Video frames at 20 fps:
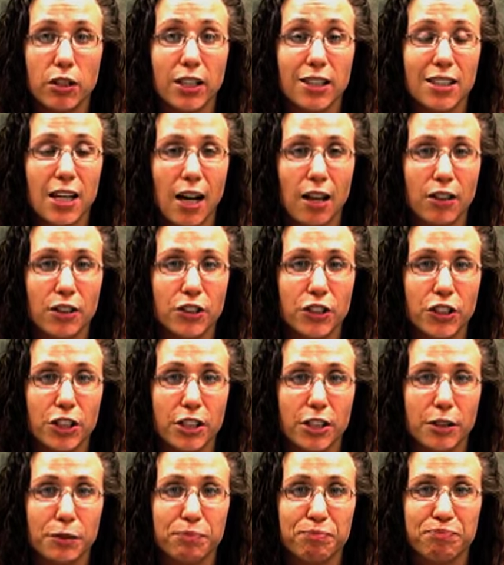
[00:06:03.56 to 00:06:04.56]
to acknowledge
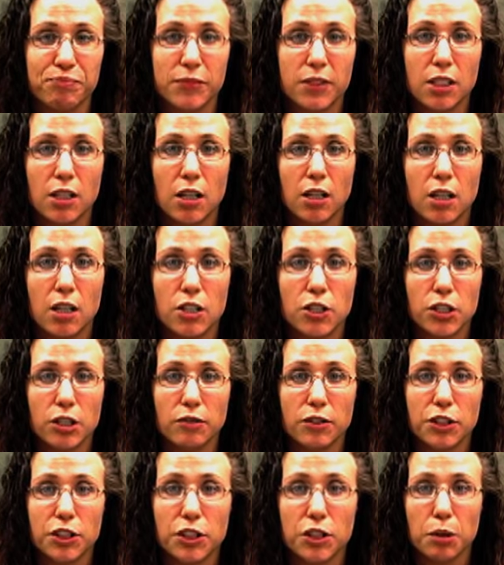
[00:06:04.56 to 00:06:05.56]
her.
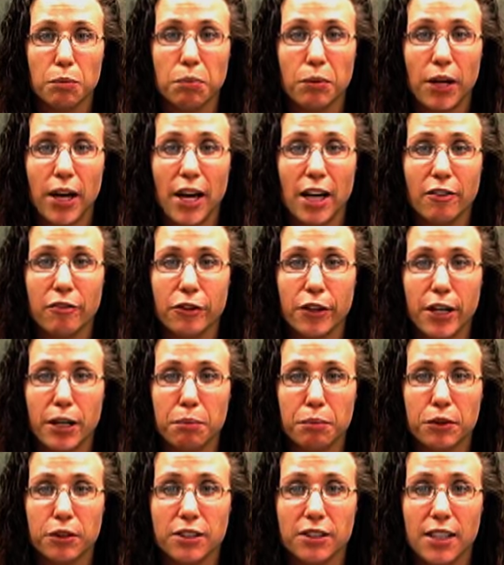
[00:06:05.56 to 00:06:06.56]
Services are planned for
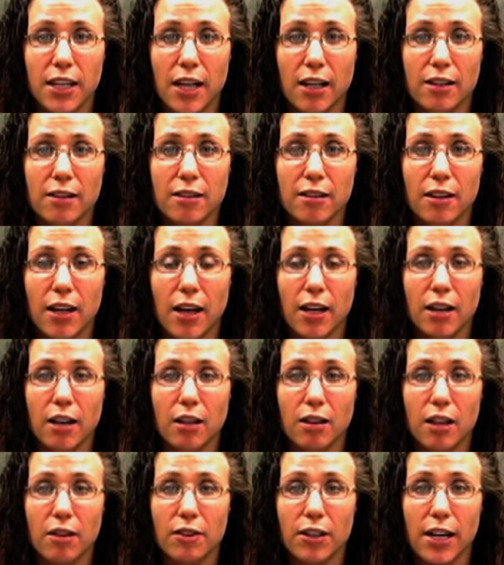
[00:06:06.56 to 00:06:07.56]
April 10th at
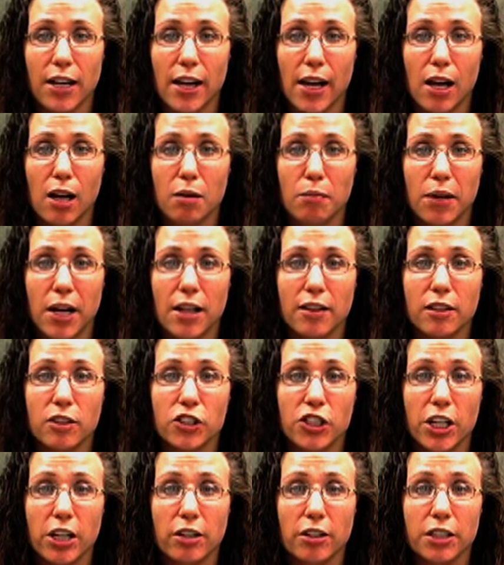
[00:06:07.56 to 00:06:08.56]
11 a.m. at the
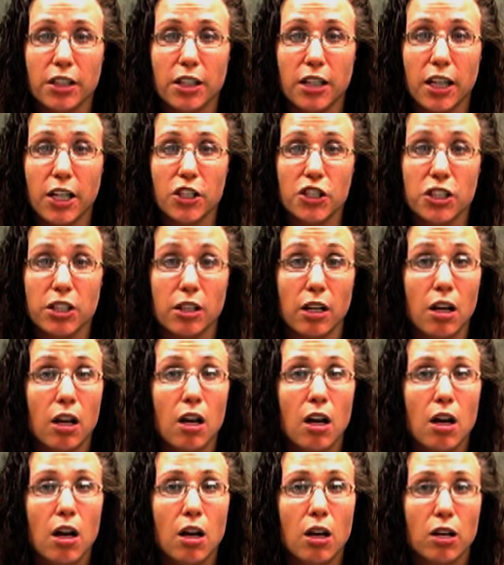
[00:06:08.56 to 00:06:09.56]
Cherokee Nation
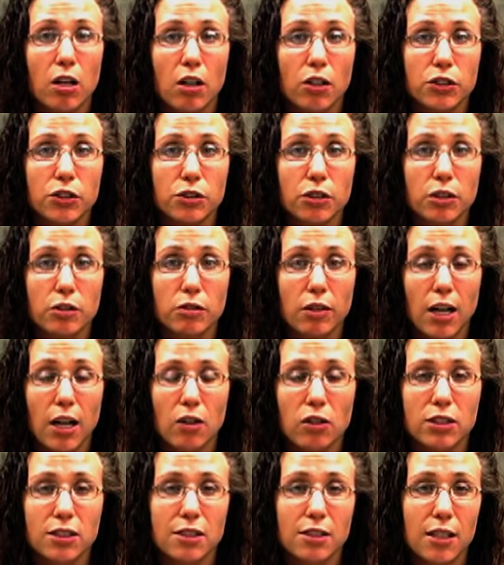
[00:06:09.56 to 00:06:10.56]
Cultural
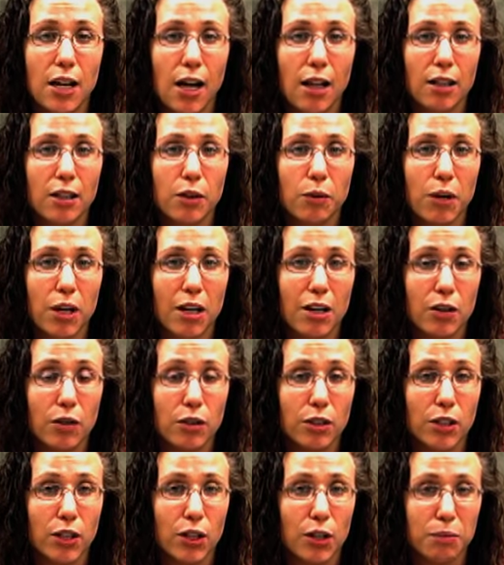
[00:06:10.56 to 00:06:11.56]
Grounds in Tahlequah,
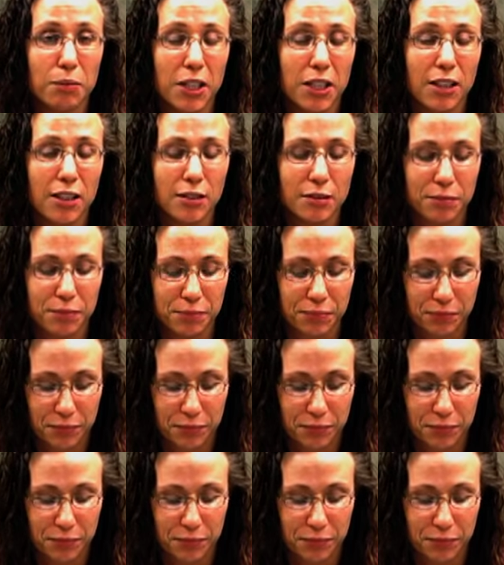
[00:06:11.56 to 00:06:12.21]
Oklahoma.